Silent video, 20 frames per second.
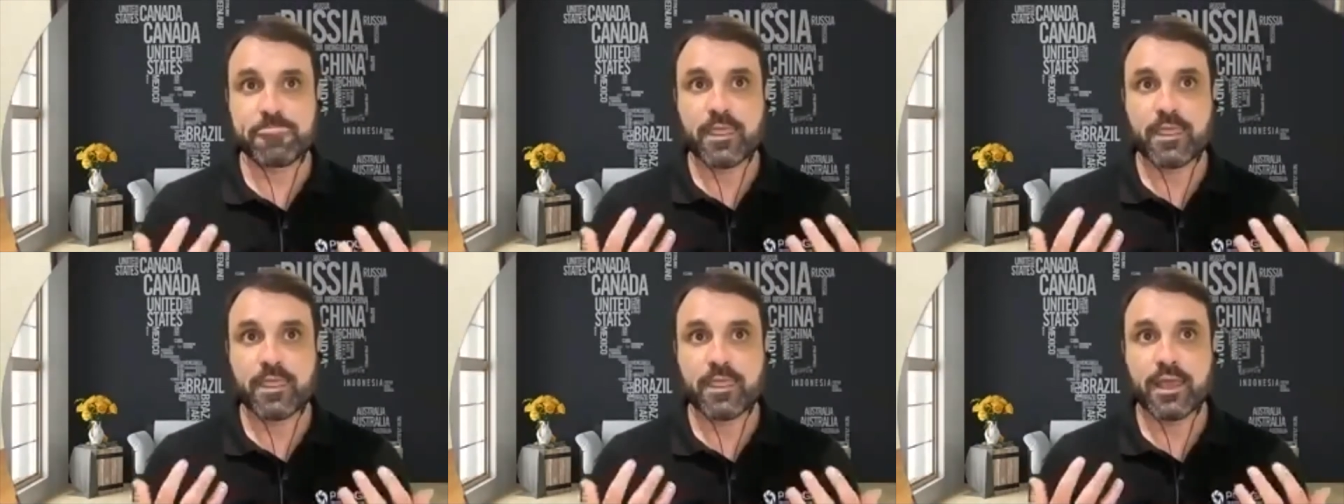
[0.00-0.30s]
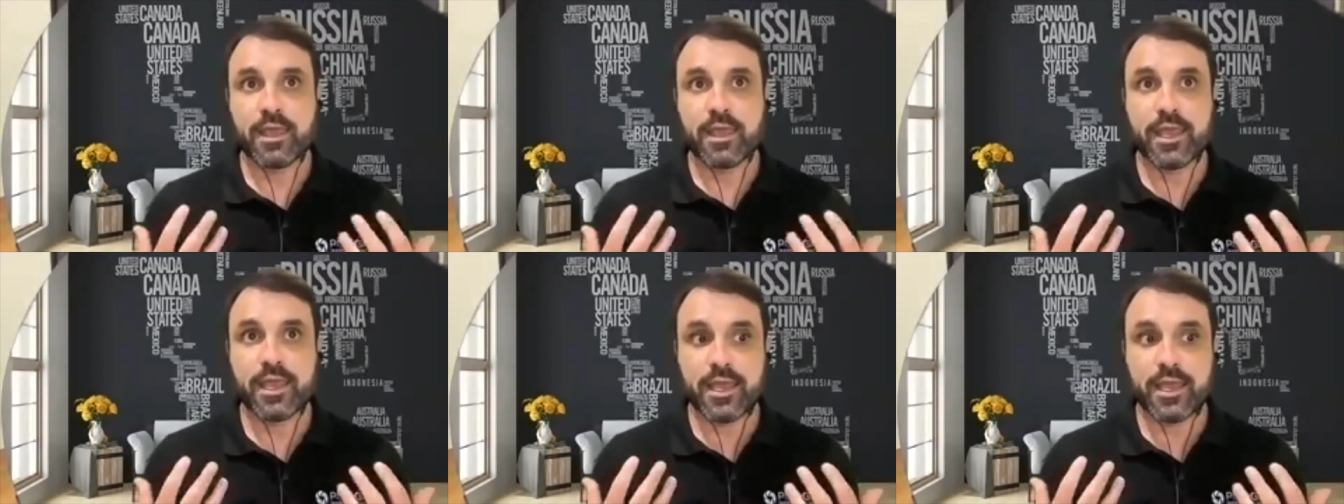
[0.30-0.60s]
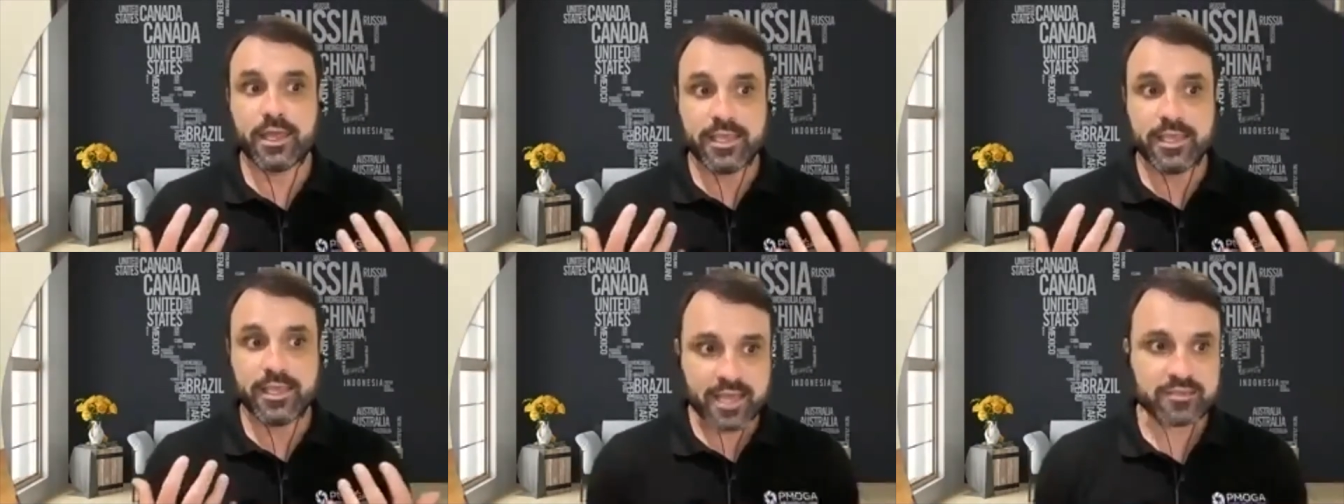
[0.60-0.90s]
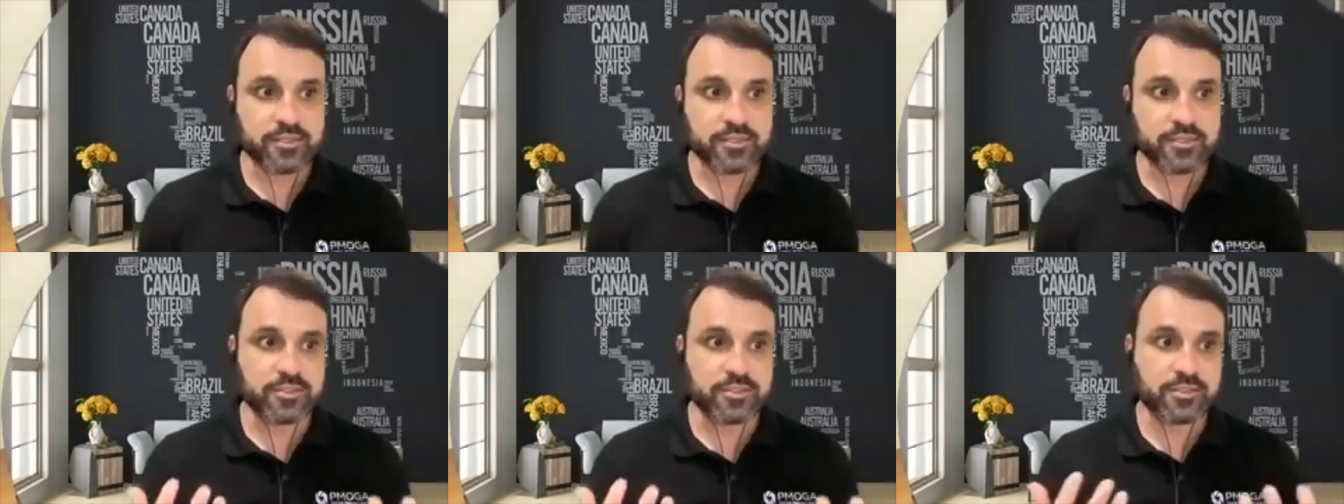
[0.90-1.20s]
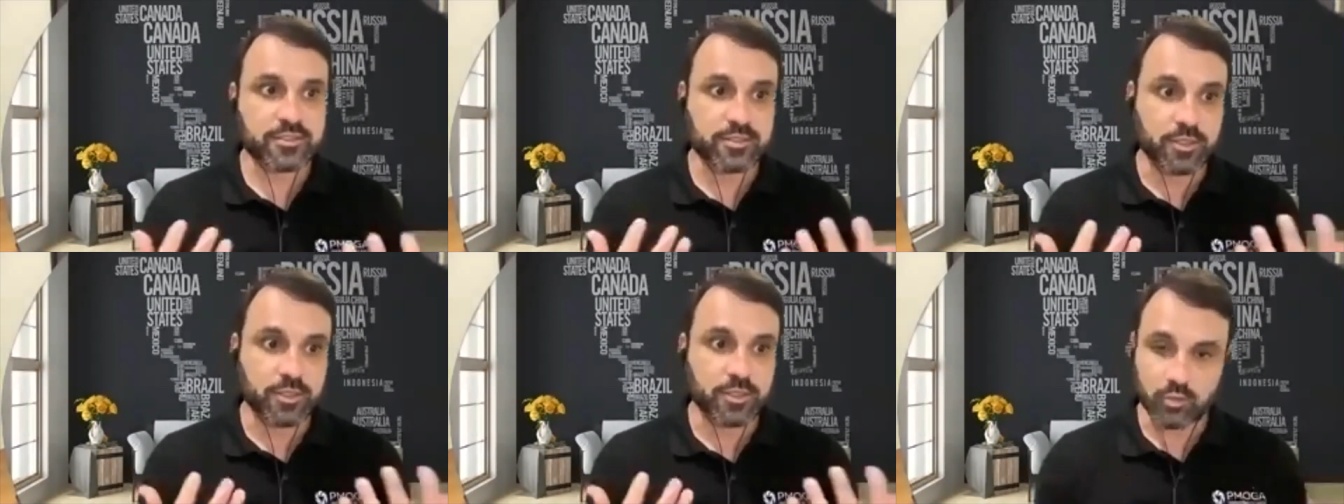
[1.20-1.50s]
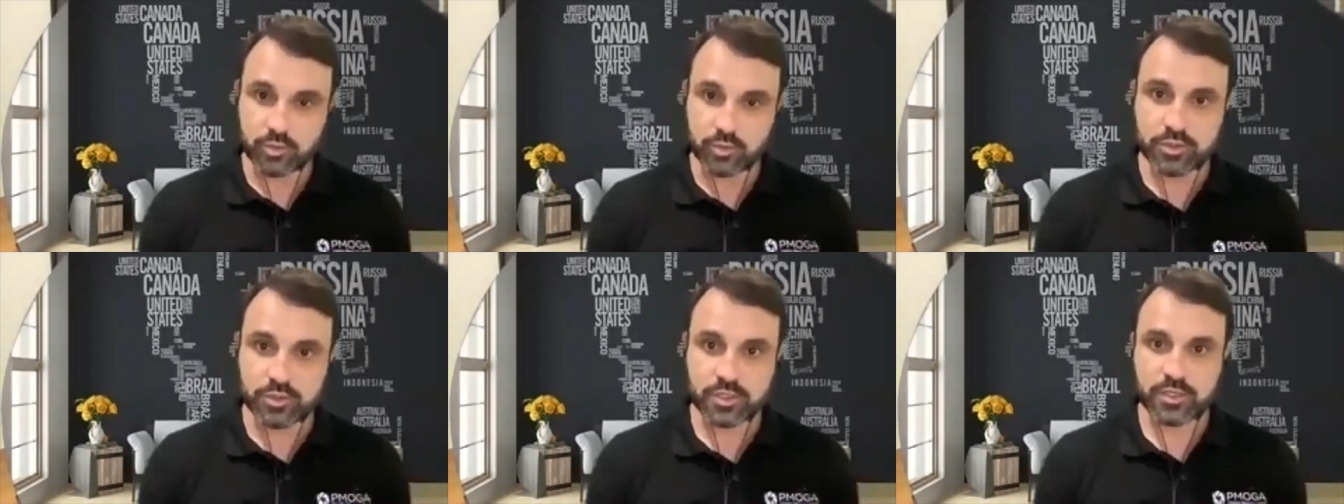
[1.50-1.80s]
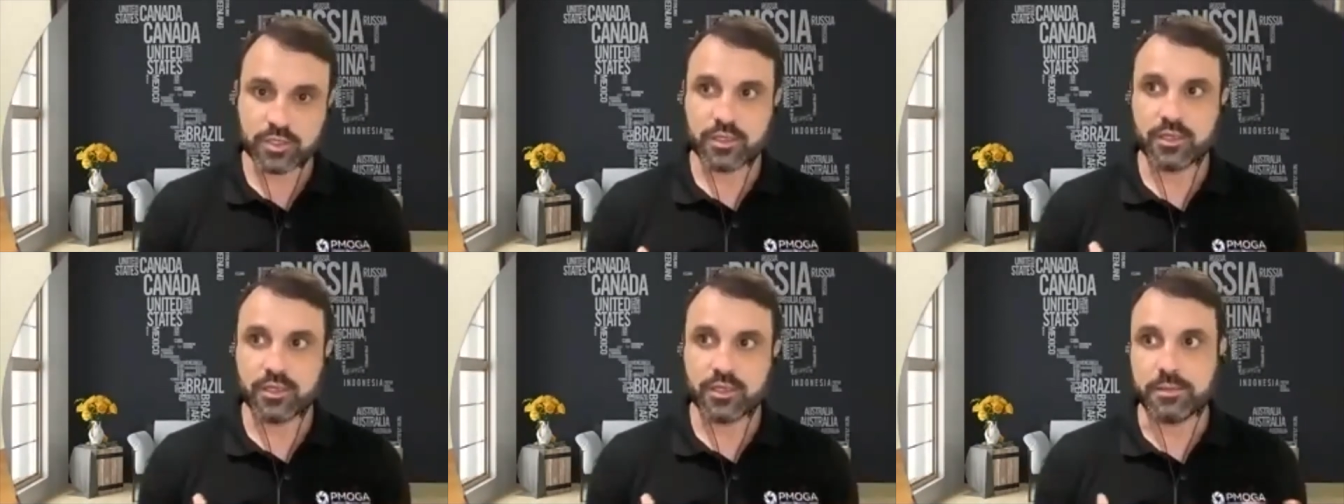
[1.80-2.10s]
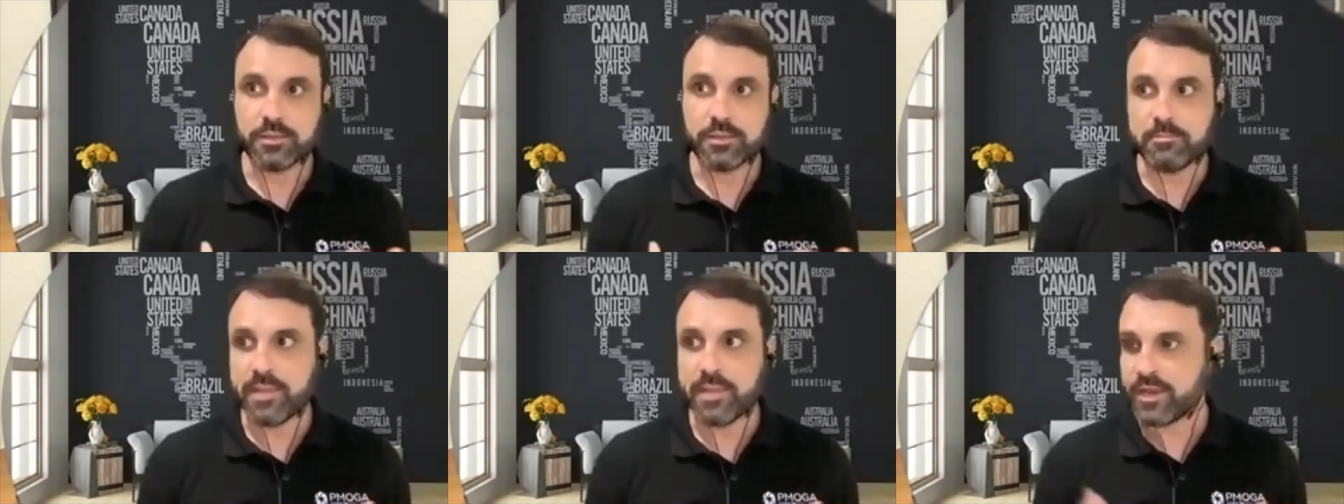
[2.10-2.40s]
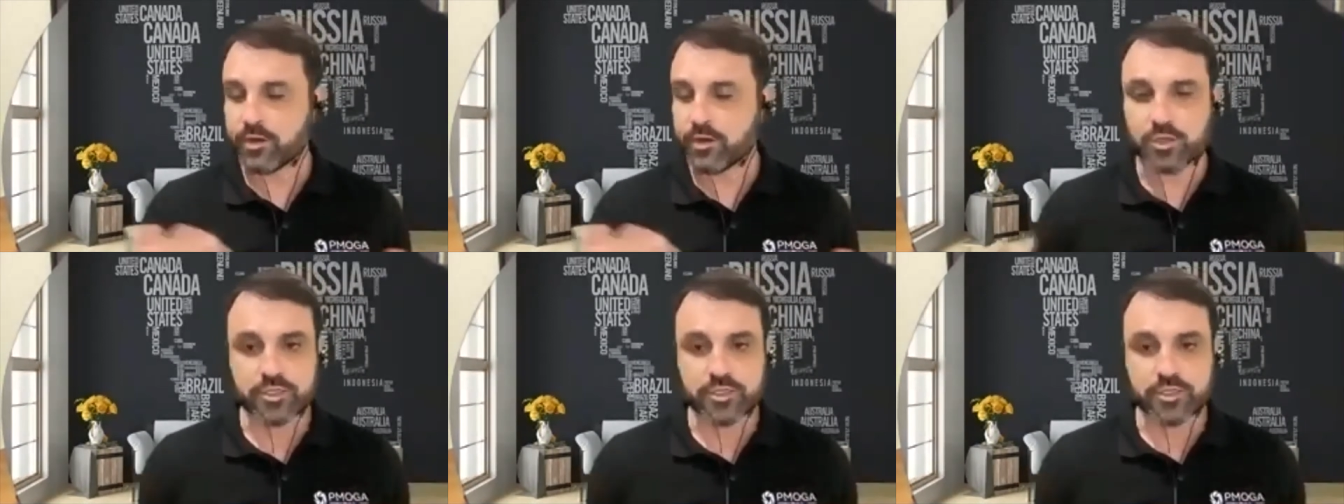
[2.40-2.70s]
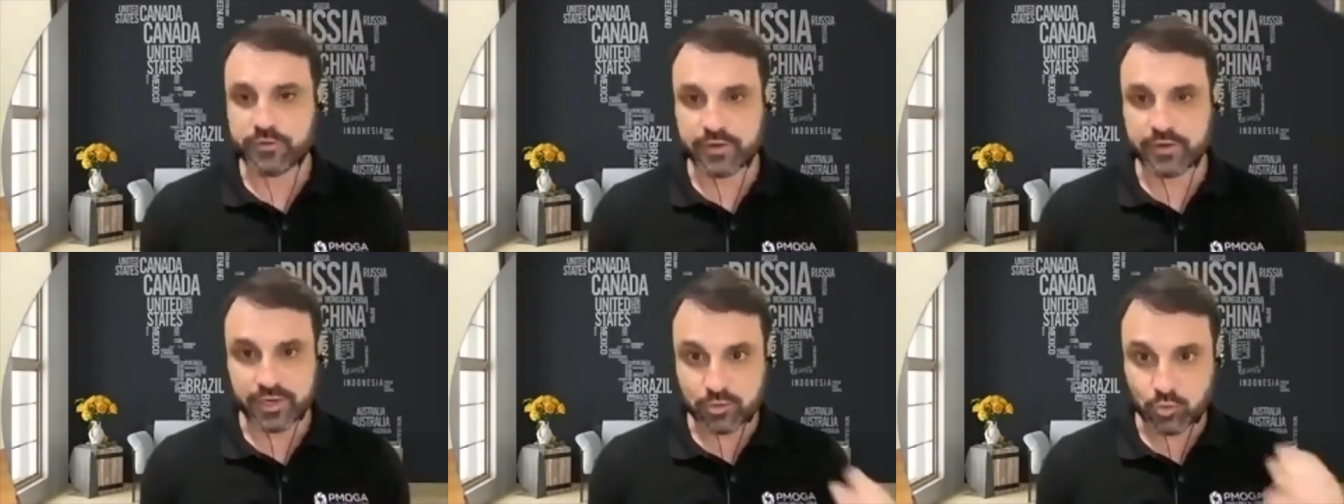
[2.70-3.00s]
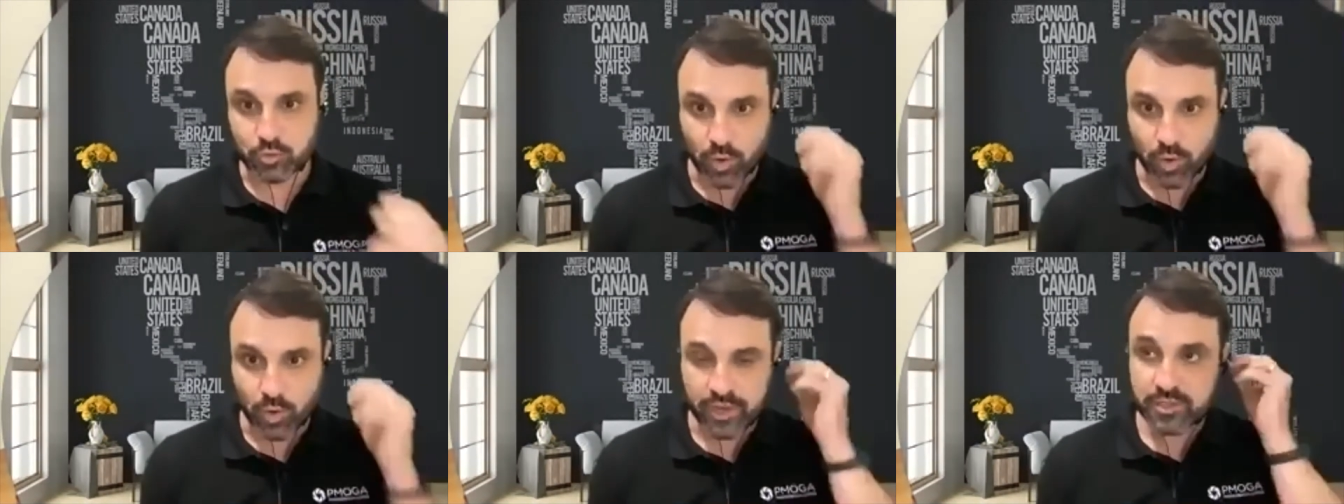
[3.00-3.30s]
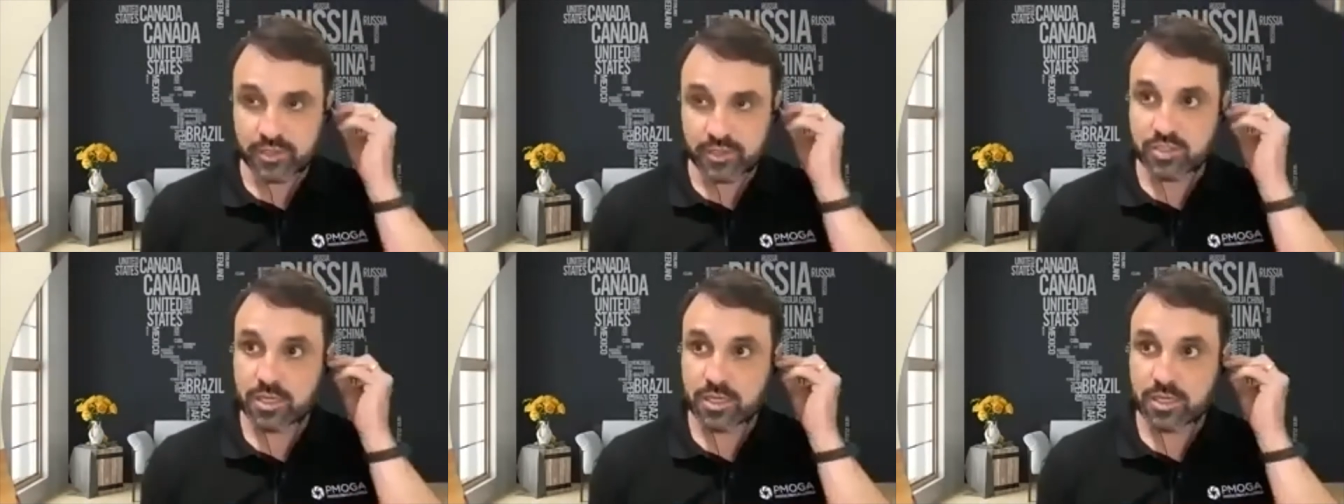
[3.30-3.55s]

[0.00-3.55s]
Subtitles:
yes, it's good in many different ways,